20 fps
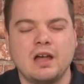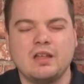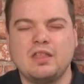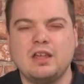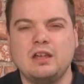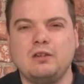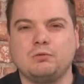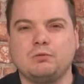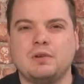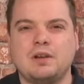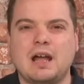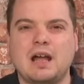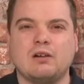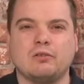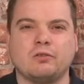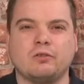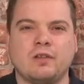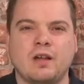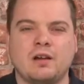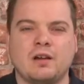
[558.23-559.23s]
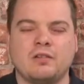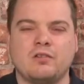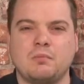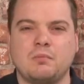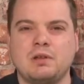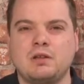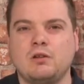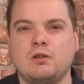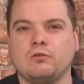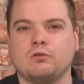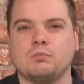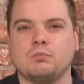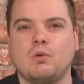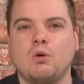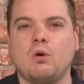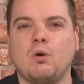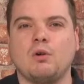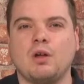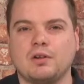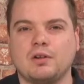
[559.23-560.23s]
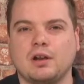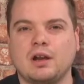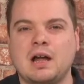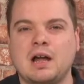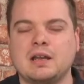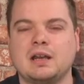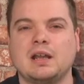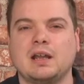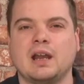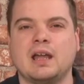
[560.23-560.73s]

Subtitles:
These were now starting to be used more on the lightly